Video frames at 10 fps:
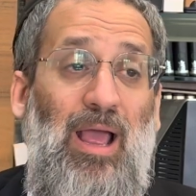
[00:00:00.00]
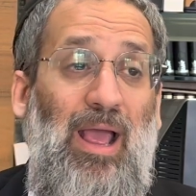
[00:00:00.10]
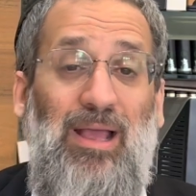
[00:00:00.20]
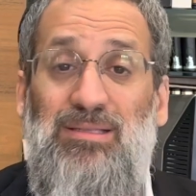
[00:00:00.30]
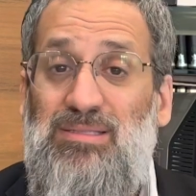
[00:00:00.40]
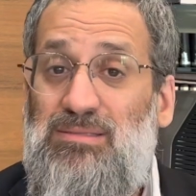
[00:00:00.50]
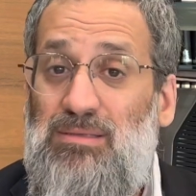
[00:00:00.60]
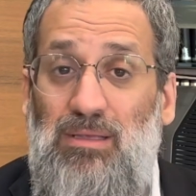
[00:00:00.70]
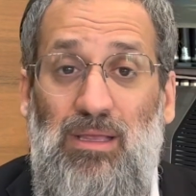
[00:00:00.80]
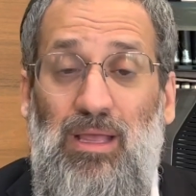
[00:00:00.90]
as
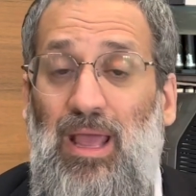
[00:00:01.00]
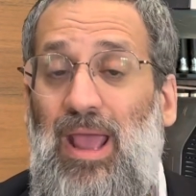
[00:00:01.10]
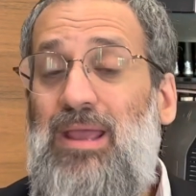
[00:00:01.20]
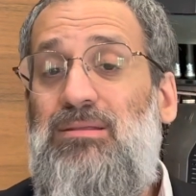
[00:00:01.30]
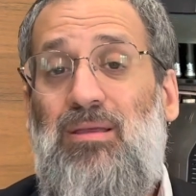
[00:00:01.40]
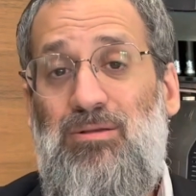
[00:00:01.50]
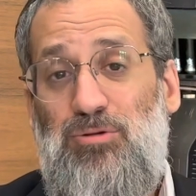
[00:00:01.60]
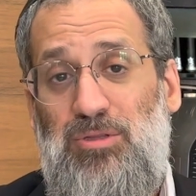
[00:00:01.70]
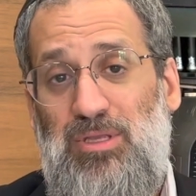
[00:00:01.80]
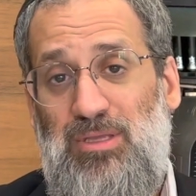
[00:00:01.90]

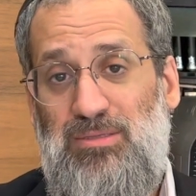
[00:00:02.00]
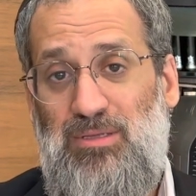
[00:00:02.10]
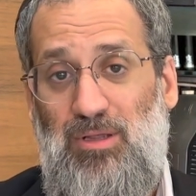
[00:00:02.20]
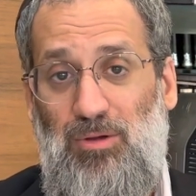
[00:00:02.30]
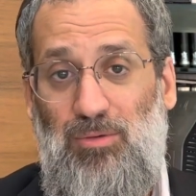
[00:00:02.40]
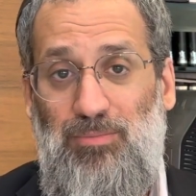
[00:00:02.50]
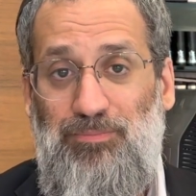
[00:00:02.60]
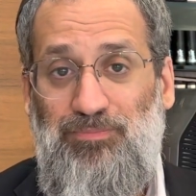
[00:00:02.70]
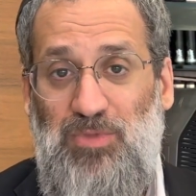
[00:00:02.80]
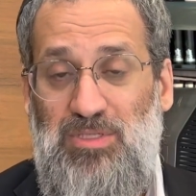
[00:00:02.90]
800 years ago,
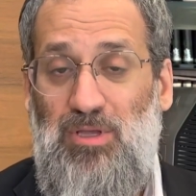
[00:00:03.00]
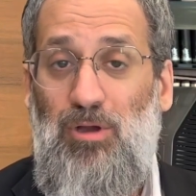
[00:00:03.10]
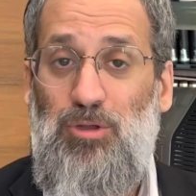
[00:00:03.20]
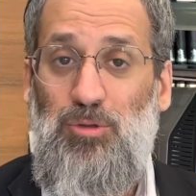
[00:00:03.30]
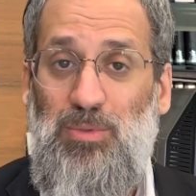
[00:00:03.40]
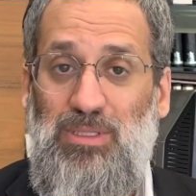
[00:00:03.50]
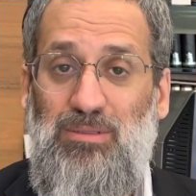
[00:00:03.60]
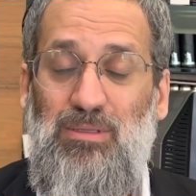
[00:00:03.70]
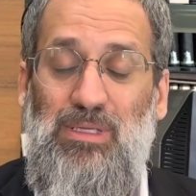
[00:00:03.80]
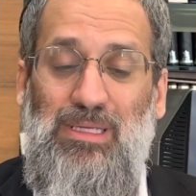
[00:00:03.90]
this argument.
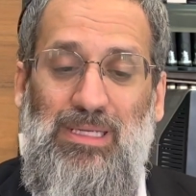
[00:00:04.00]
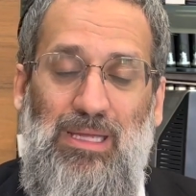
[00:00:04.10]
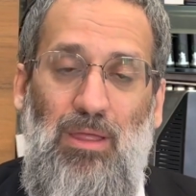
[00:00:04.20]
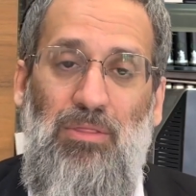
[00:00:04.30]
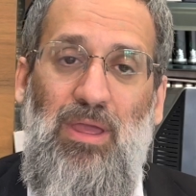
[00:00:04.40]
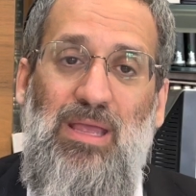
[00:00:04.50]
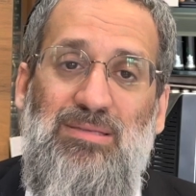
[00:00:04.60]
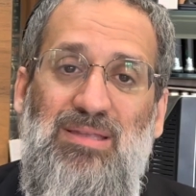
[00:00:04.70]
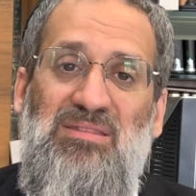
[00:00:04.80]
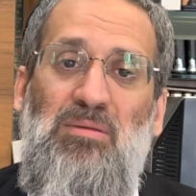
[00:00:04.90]
There is
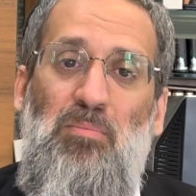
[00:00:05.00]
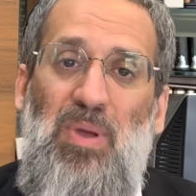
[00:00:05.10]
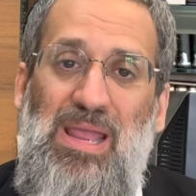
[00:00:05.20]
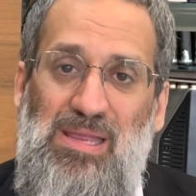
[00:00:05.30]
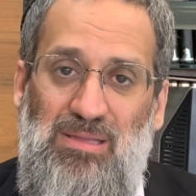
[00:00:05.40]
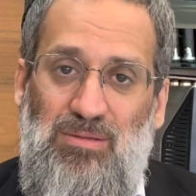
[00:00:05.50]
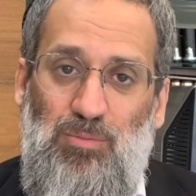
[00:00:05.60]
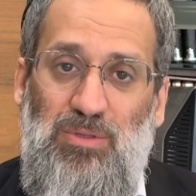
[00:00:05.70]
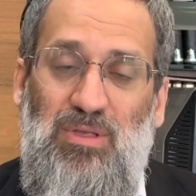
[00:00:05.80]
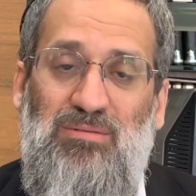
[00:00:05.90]
a debate
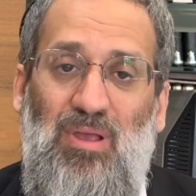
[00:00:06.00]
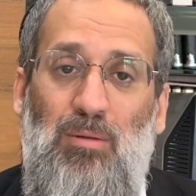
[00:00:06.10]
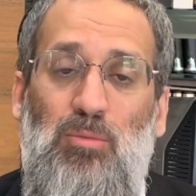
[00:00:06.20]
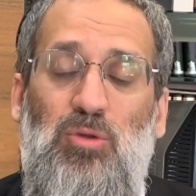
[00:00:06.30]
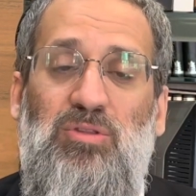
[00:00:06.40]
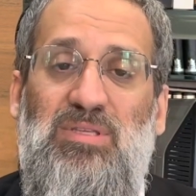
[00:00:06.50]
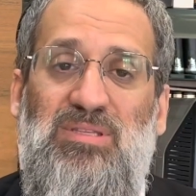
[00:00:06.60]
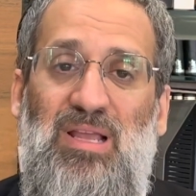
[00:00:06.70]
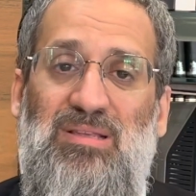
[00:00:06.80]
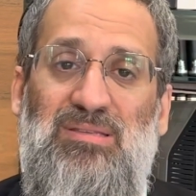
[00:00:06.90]
when the Talmud
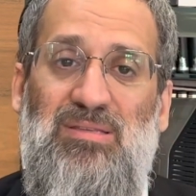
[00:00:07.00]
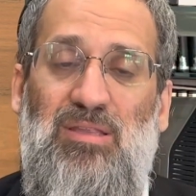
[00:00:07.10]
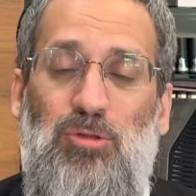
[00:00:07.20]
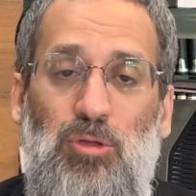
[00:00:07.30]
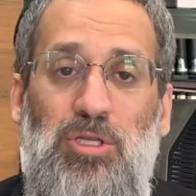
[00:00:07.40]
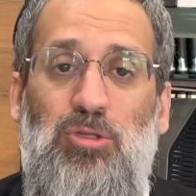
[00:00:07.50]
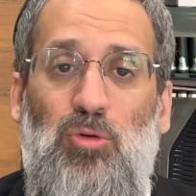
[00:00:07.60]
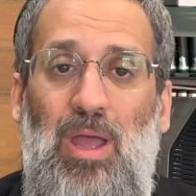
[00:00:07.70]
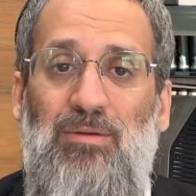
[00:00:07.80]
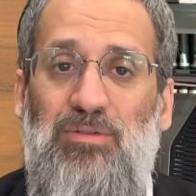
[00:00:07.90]
discusses that you need to
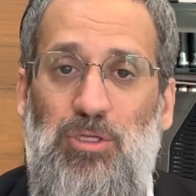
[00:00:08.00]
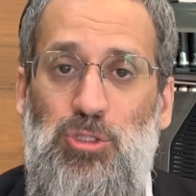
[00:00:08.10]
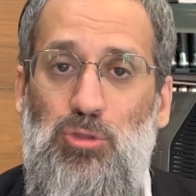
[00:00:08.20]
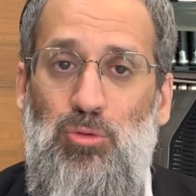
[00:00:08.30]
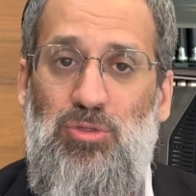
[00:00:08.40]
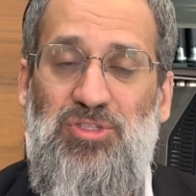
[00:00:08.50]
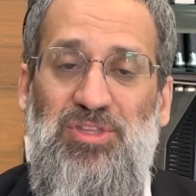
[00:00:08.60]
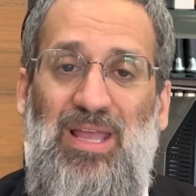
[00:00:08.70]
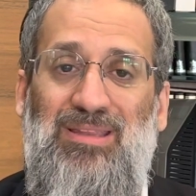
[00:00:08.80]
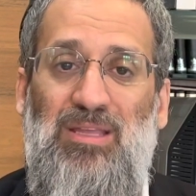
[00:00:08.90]
have a Jew
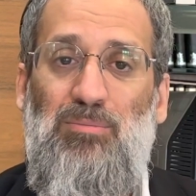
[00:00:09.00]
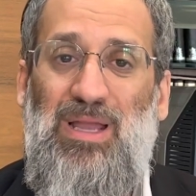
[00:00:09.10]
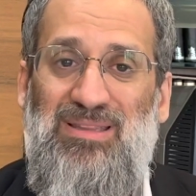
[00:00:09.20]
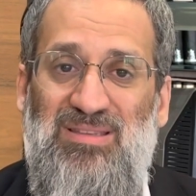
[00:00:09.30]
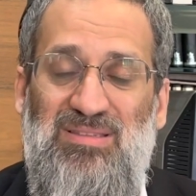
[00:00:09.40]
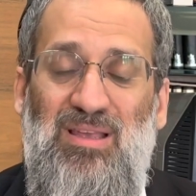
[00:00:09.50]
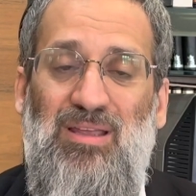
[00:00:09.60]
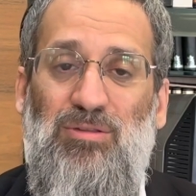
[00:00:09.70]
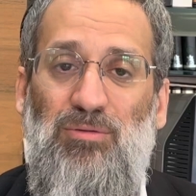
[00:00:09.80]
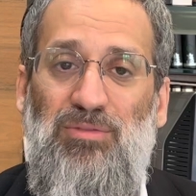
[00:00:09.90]
standing by the
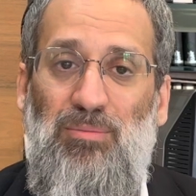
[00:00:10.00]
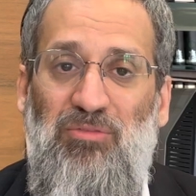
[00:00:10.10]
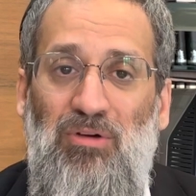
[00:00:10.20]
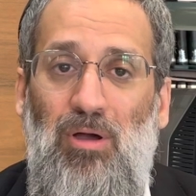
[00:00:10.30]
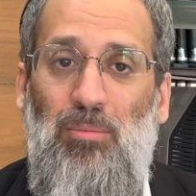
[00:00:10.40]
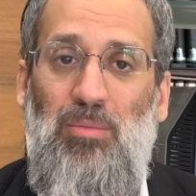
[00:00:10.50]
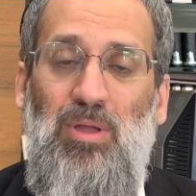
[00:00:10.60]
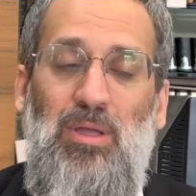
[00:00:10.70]
side of the farm,